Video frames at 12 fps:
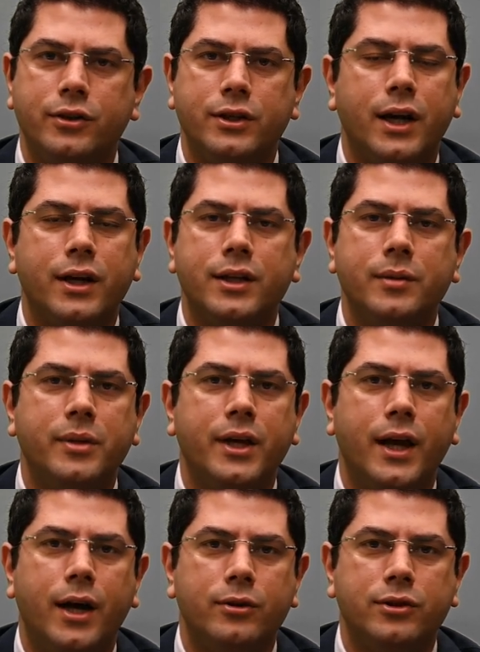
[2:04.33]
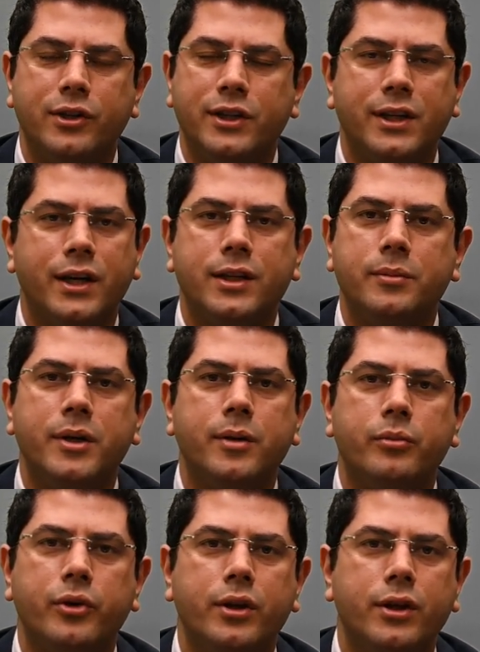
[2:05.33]
You're not going to be out. There's not going to be a
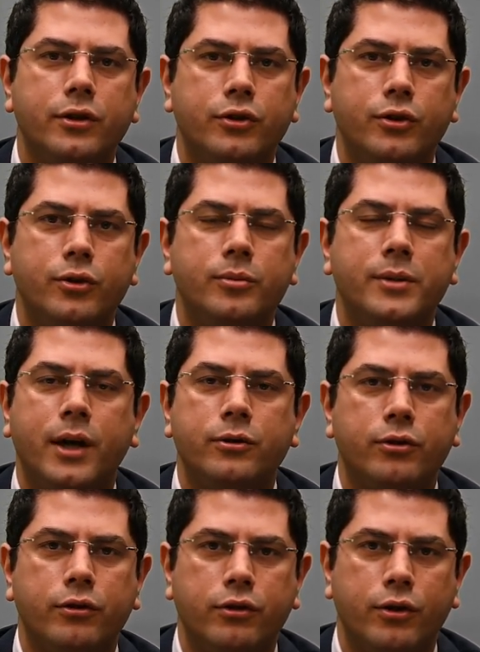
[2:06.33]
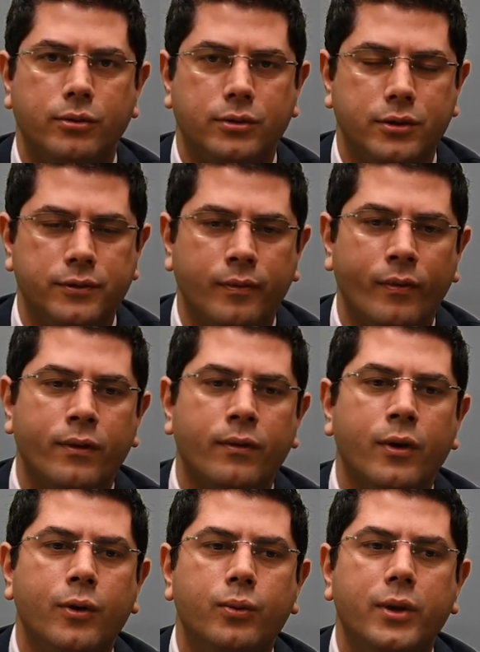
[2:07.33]
breathing tube down your throat.
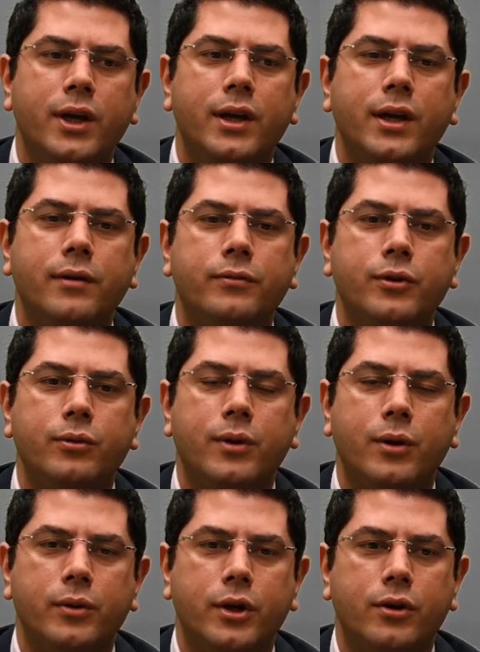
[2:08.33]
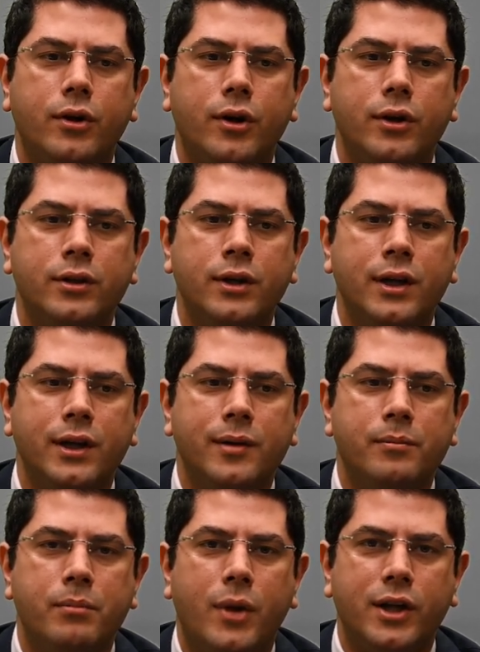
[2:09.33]
We give you what we call
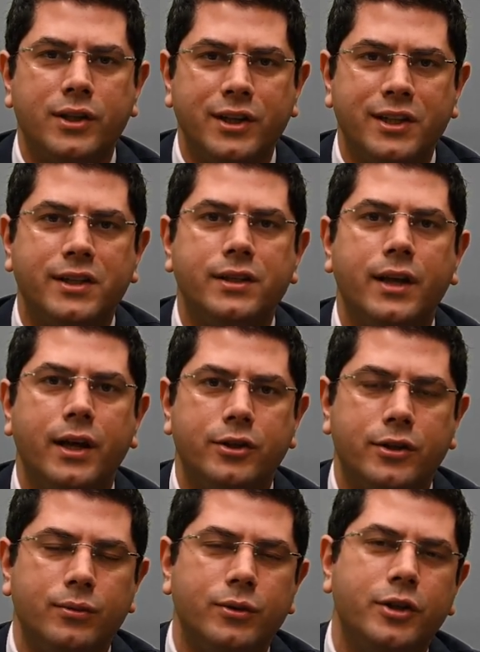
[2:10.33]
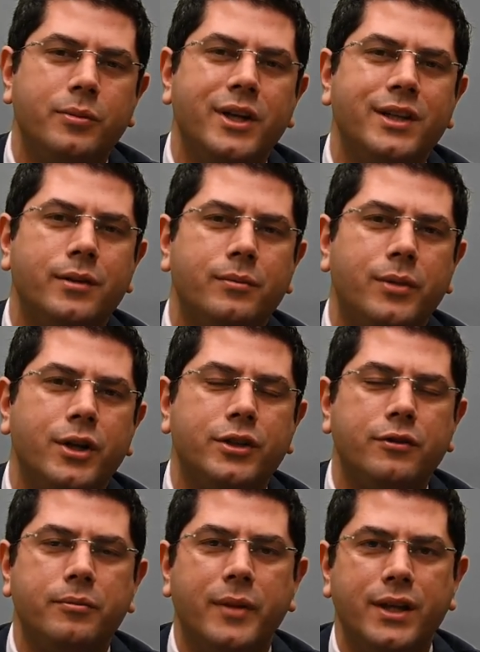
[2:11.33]
moderate sedation, which means a
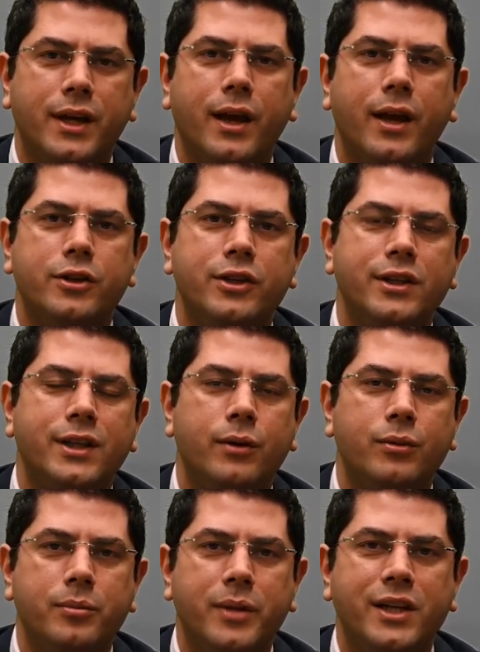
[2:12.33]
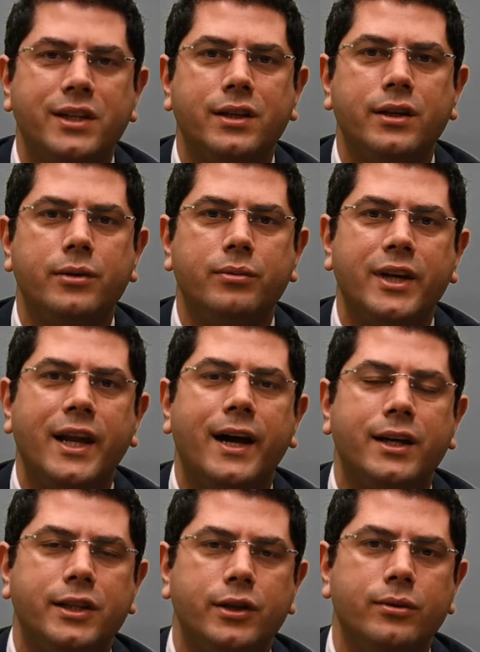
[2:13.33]
bunch of medications that will basically
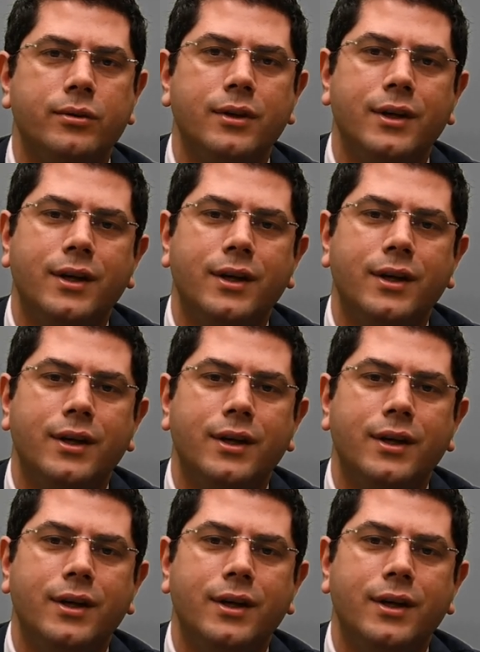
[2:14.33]
relax you.